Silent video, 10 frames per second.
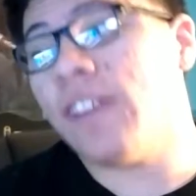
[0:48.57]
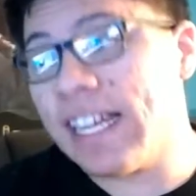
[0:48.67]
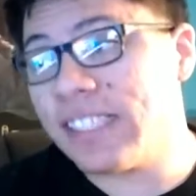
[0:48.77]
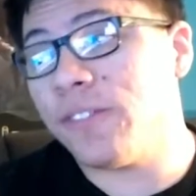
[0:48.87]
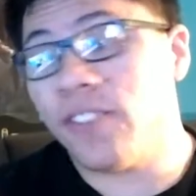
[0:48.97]

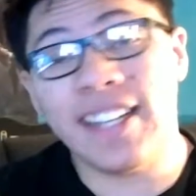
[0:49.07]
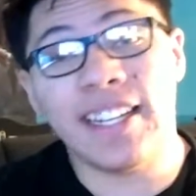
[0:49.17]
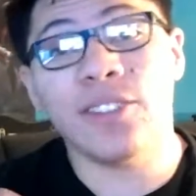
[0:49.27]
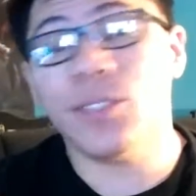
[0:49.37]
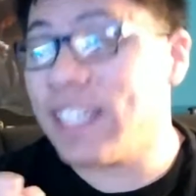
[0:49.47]
as of right
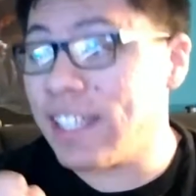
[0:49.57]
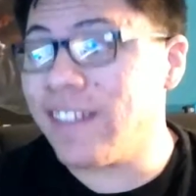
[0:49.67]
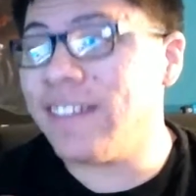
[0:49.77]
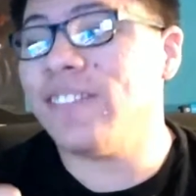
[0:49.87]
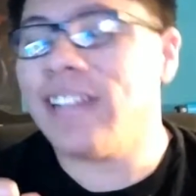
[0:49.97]
now, you
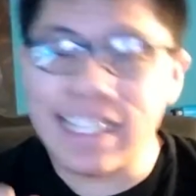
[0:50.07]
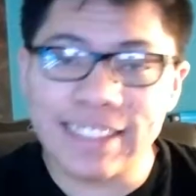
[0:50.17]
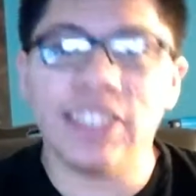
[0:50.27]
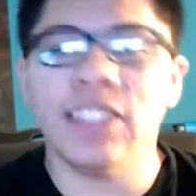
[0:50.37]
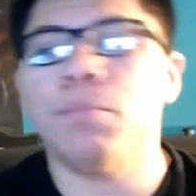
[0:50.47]
cannot
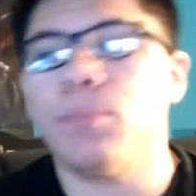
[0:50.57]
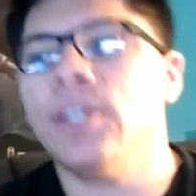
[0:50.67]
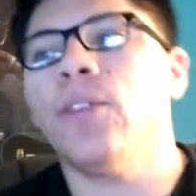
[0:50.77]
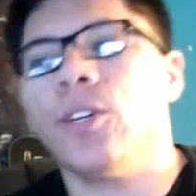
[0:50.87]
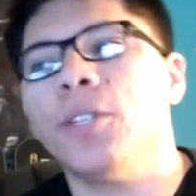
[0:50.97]
actually
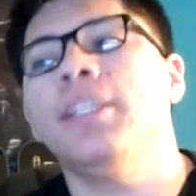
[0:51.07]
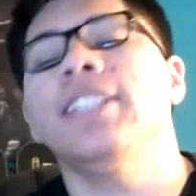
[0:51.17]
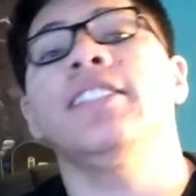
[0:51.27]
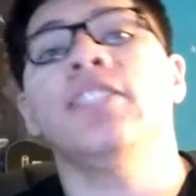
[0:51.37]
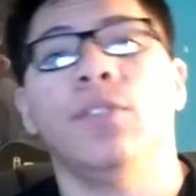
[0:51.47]
pre-order
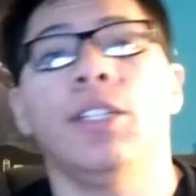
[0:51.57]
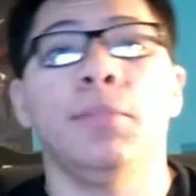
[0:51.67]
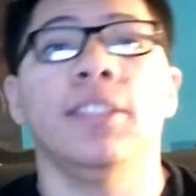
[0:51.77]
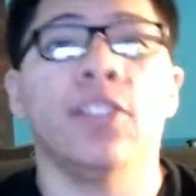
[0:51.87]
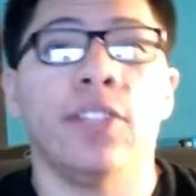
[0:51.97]
because it's already
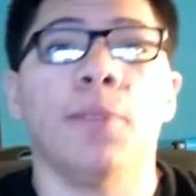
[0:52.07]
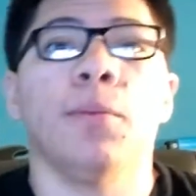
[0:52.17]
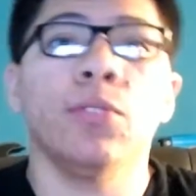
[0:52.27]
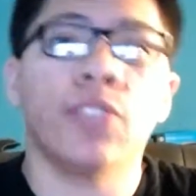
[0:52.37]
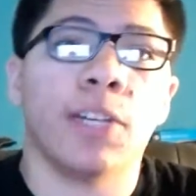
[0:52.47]
been sold out,
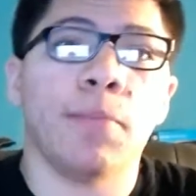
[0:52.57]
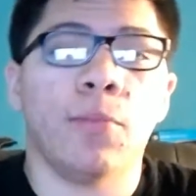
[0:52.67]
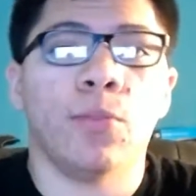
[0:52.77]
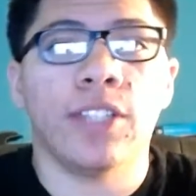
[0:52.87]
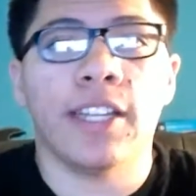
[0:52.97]
but we'll talk
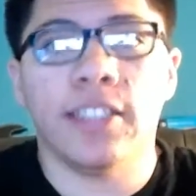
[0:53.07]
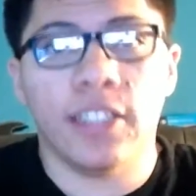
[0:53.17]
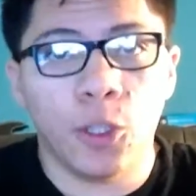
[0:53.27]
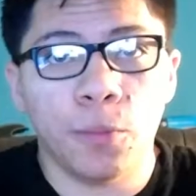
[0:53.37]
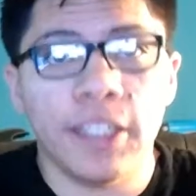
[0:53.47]
about more of that in a
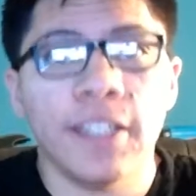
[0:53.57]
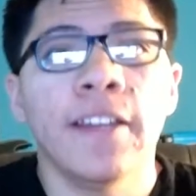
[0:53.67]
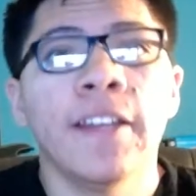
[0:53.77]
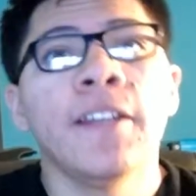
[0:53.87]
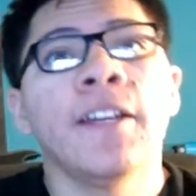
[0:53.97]
little bit.
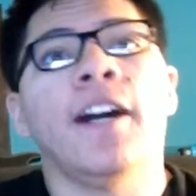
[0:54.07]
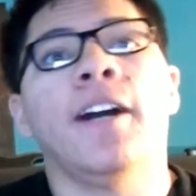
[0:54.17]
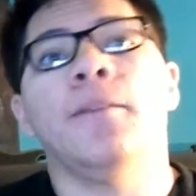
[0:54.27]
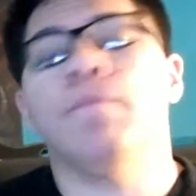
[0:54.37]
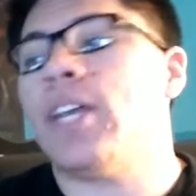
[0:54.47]

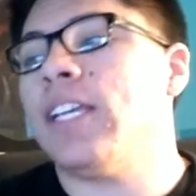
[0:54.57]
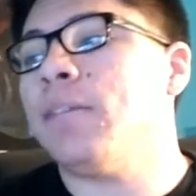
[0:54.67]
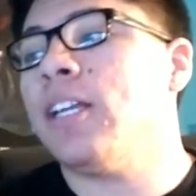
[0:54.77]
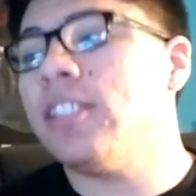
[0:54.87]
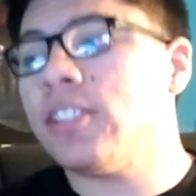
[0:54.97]
I am
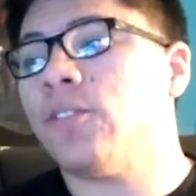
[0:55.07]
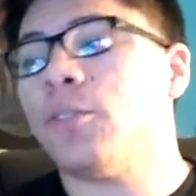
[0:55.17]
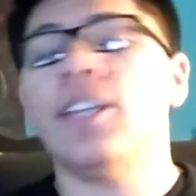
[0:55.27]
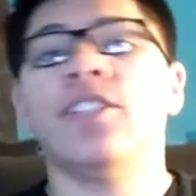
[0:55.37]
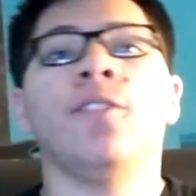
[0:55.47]
getting this
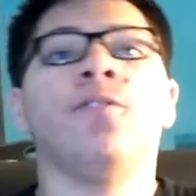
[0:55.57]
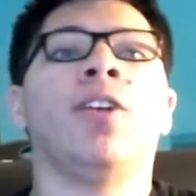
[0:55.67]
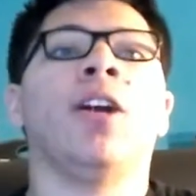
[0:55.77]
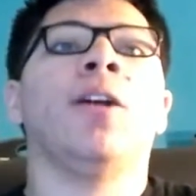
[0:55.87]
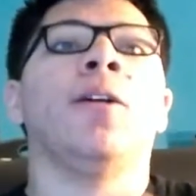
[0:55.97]
information
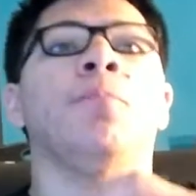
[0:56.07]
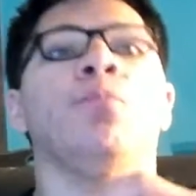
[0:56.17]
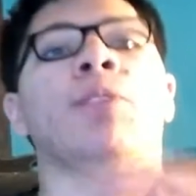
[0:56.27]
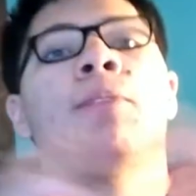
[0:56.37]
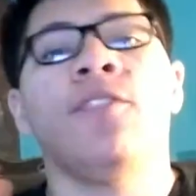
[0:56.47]
from
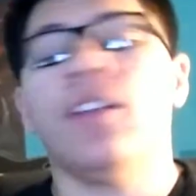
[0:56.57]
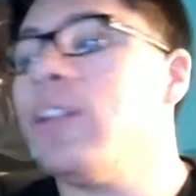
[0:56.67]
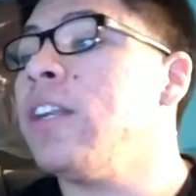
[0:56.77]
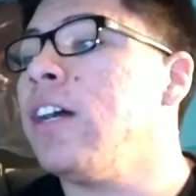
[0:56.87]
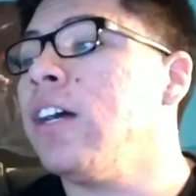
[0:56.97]
one of my
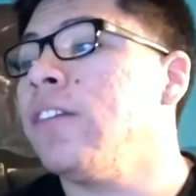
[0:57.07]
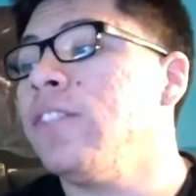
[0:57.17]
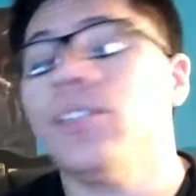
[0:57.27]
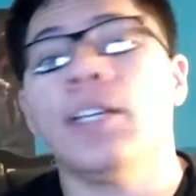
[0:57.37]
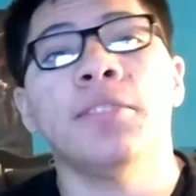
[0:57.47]
favorite
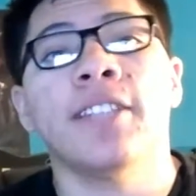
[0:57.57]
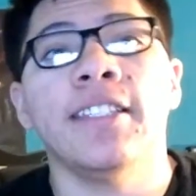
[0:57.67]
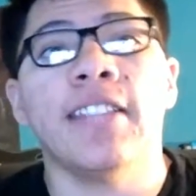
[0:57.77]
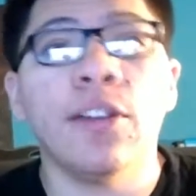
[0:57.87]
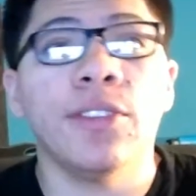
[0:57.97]
video game
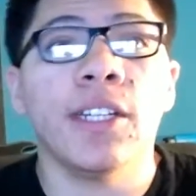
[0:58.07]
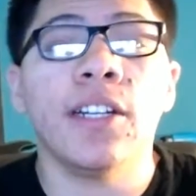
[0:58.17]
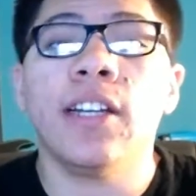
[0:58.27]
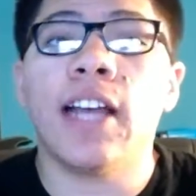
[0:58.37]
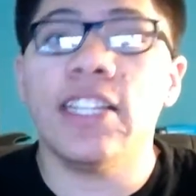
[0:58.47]
sites out
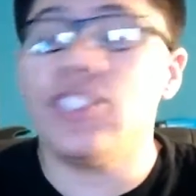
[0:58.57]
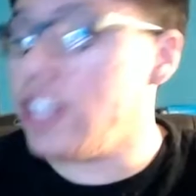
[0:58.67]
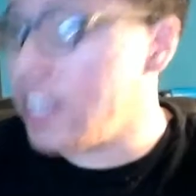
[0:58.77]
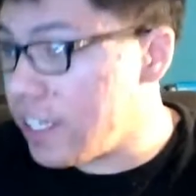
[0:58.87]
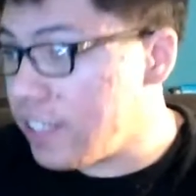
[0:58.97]
there,
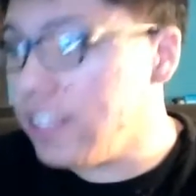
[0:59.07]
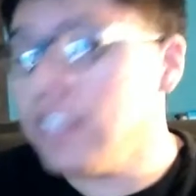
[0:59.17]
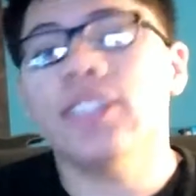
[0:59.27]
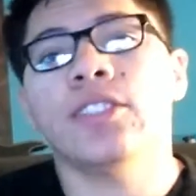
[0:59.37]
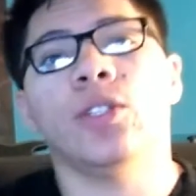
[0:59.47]
IGN.
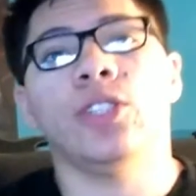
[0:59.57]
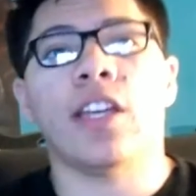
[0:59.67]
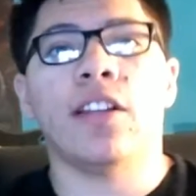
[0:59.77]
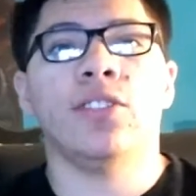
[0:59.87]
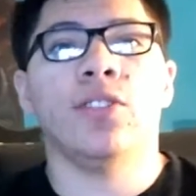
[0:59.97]
So
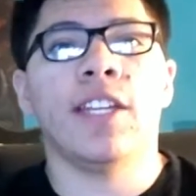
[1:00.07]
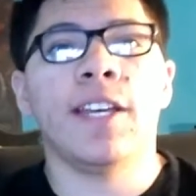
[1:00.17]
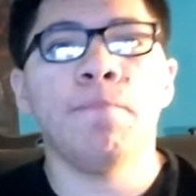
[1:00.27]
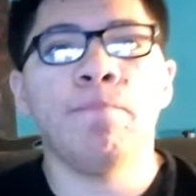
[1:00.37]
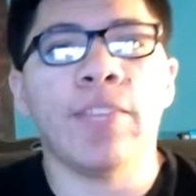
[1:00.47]
shout out to
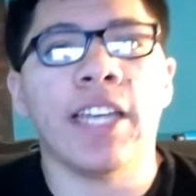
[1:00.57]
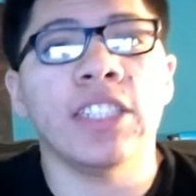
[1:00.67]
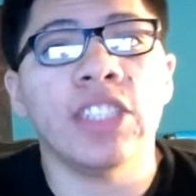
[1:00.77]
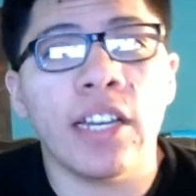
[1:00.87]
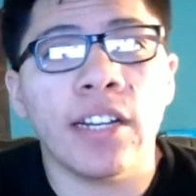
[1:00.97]
them and
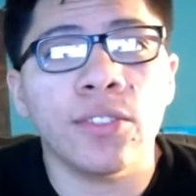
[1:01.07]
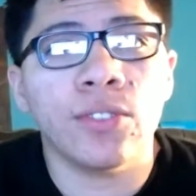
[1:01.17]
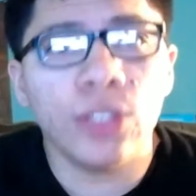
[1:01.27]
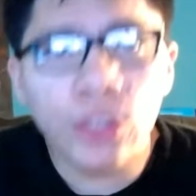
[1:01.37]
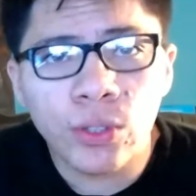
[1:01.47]
shout out
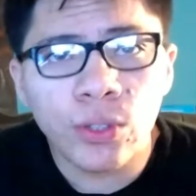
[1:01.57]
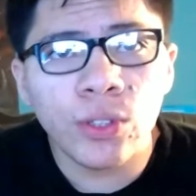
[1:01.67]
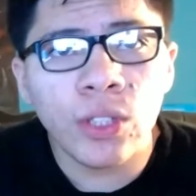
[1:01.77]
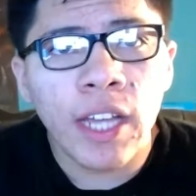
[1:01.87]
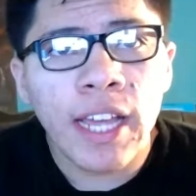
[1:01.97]

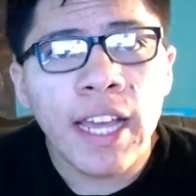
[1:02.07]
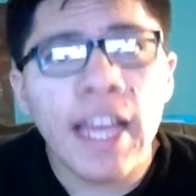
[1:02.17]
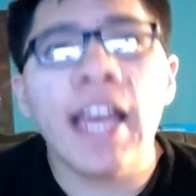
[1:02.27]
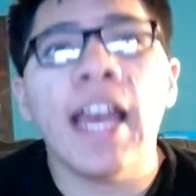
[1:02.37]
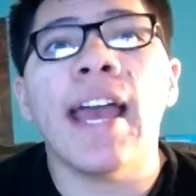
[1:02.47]
to
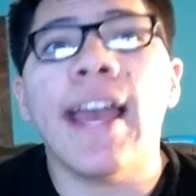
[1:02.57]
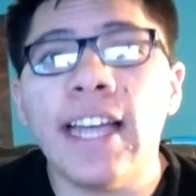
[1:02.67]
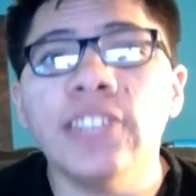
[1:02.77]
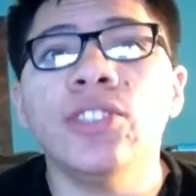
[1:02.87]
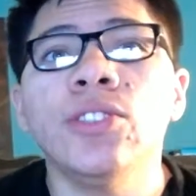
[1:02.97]

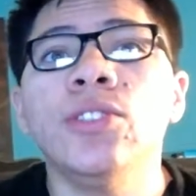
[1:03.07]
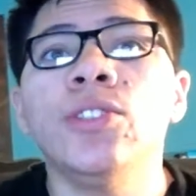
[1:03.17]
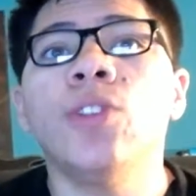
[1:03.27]
Andrew